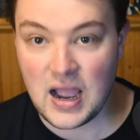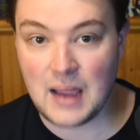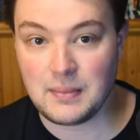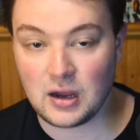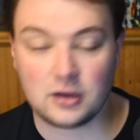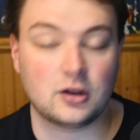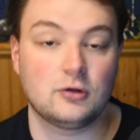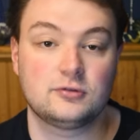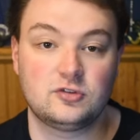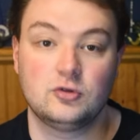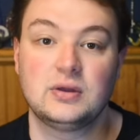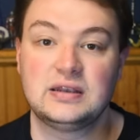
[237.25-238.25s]
I'm not going to go
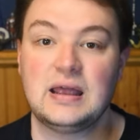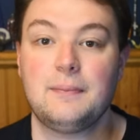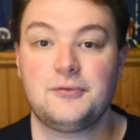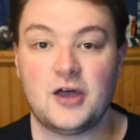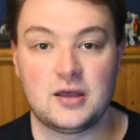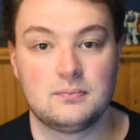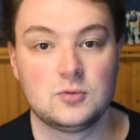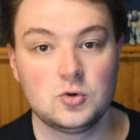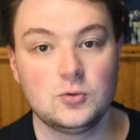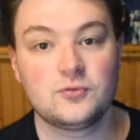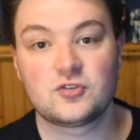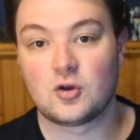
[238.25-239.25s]
too in-depth on
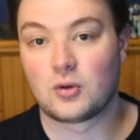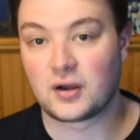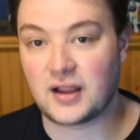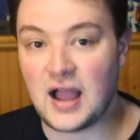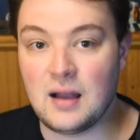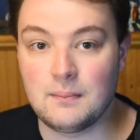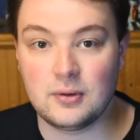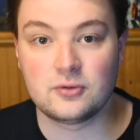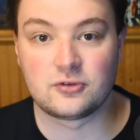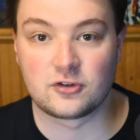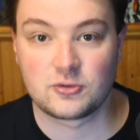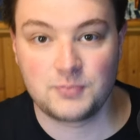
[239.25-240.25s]
moves or
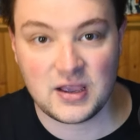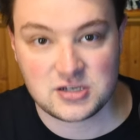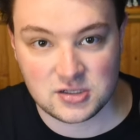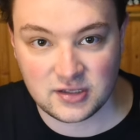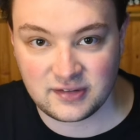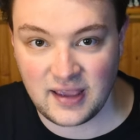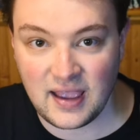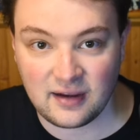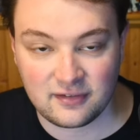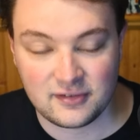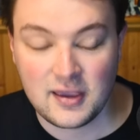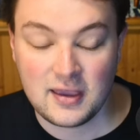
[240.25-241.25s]
combos or special
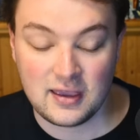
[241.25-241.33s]
attacks.